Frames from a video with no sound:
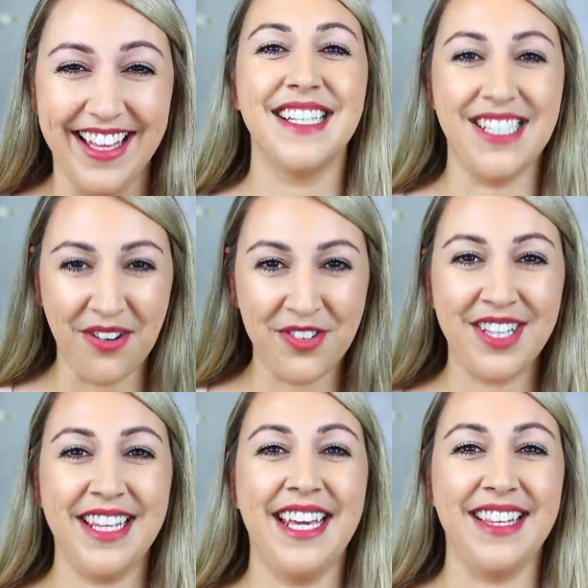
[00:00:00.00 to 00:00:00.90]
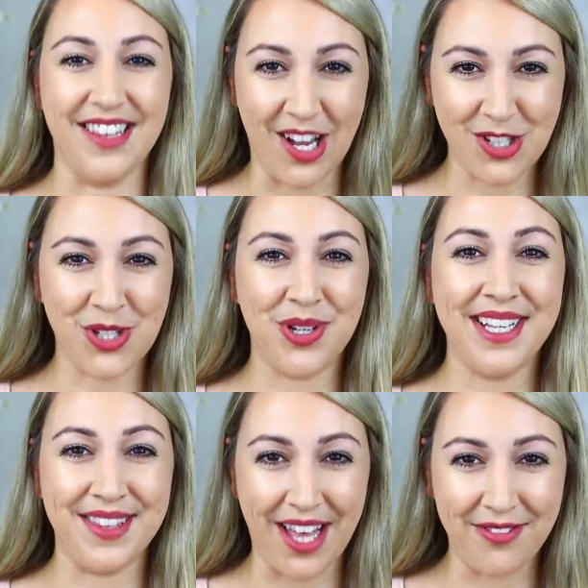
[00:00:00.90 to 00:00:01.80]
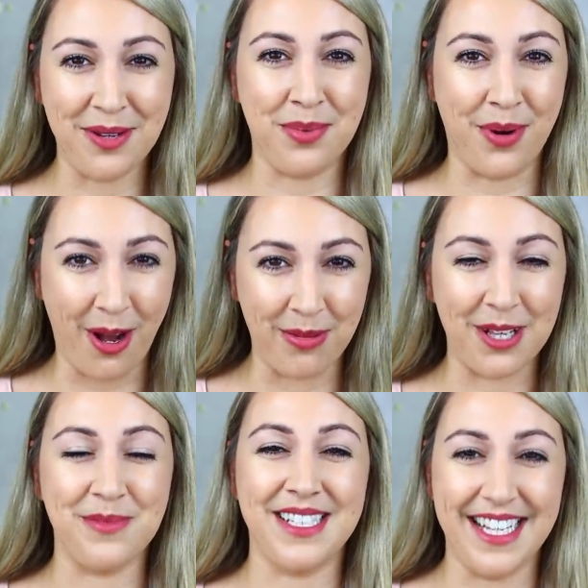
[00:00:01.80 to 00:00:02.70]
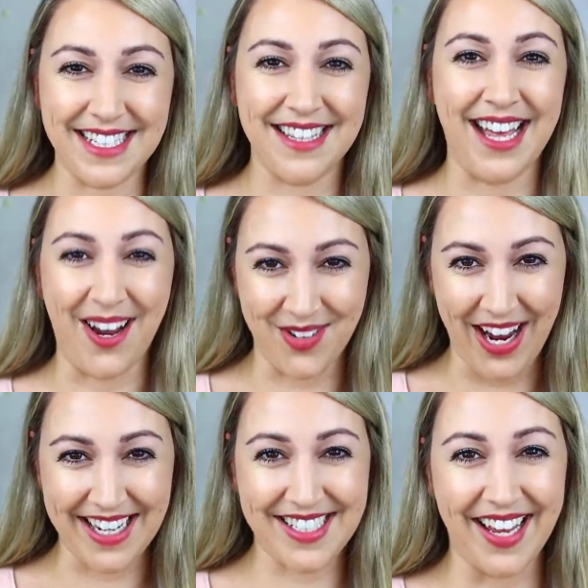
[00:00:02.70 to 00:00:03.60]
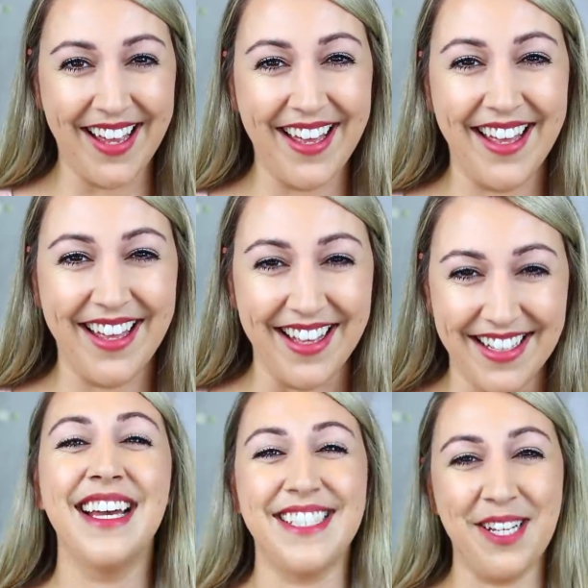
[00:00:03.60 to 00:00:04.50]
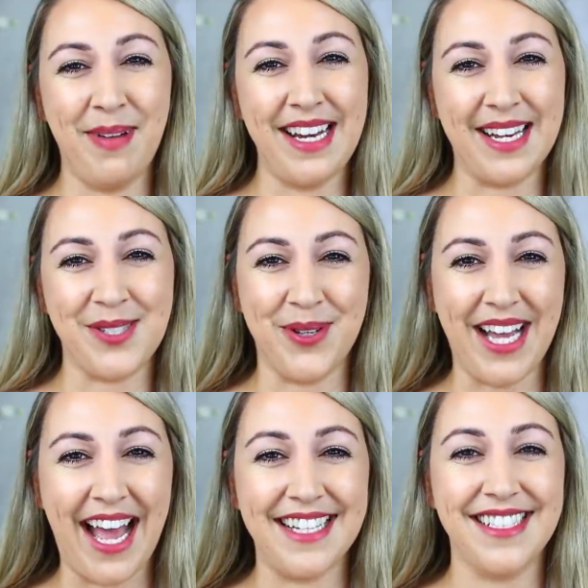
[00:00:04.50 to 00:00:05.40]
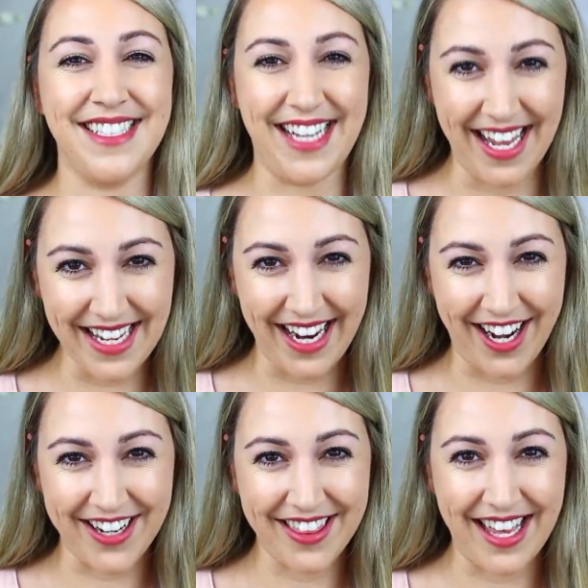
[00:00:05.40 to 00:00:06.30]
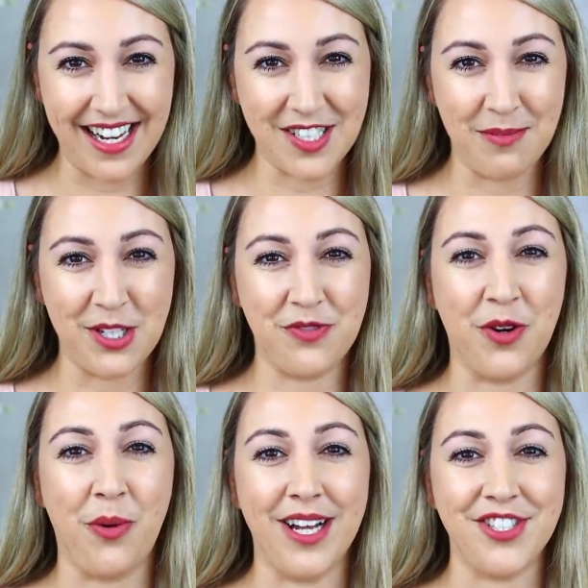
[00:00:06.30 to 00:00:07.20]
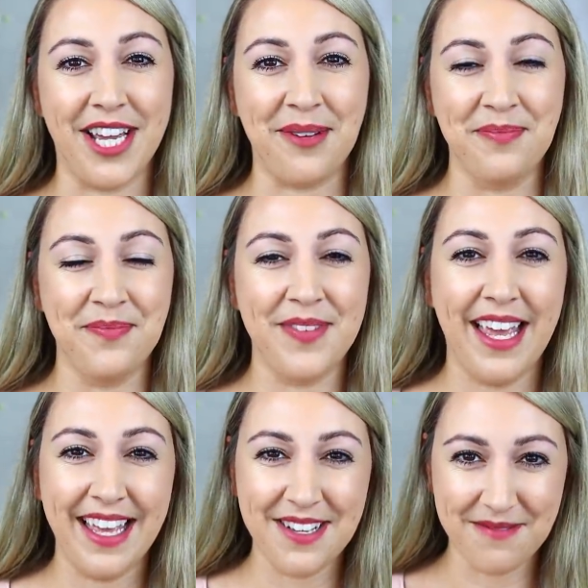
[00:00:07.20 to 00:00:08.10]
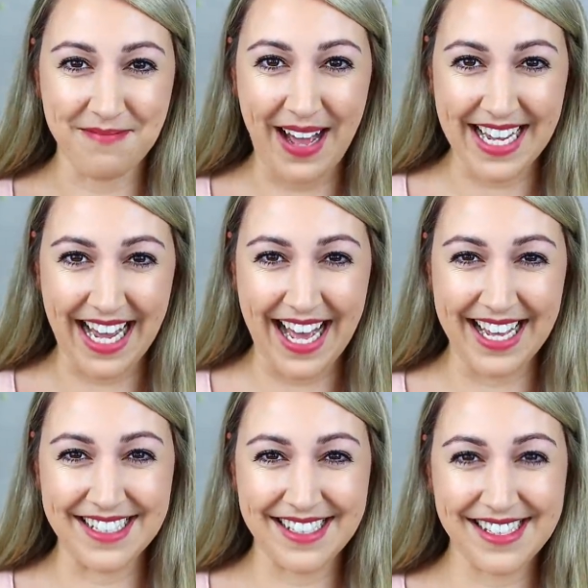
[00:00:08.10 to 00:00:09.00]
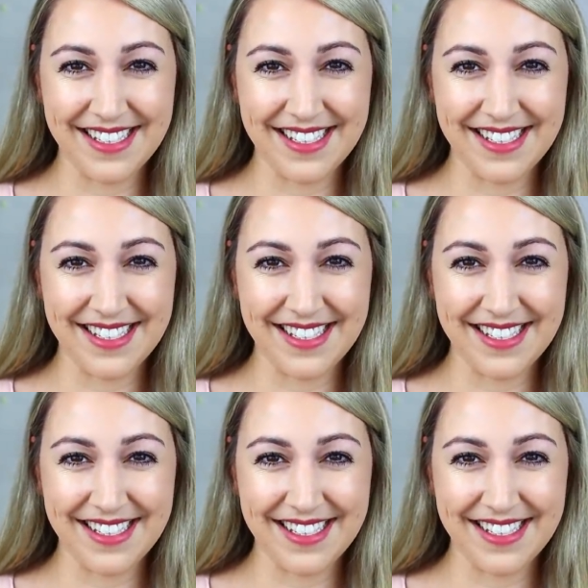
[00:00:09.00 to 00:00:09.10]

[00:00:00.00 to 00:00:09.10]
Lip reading: Definitely luxury loving problems, isn't that right? Until my next one, guys, take care. Thanks so much for watching. Bye, guys.